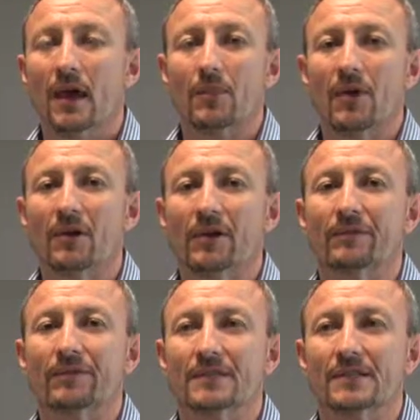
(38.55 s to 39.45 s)

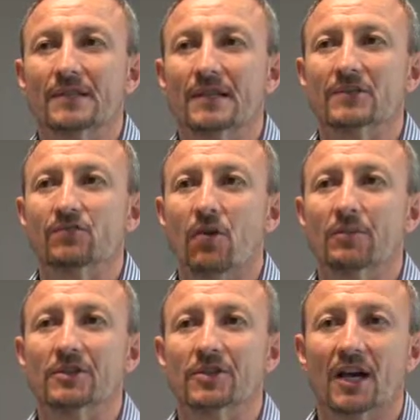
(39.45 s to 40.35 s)
American physicist
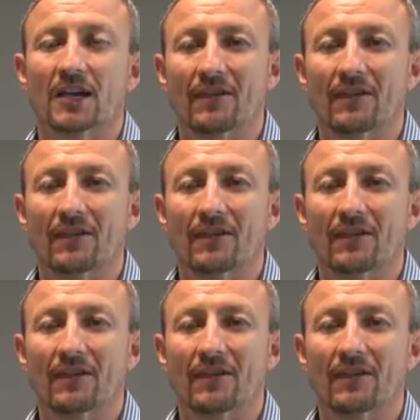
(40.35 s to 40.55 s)
Robert J.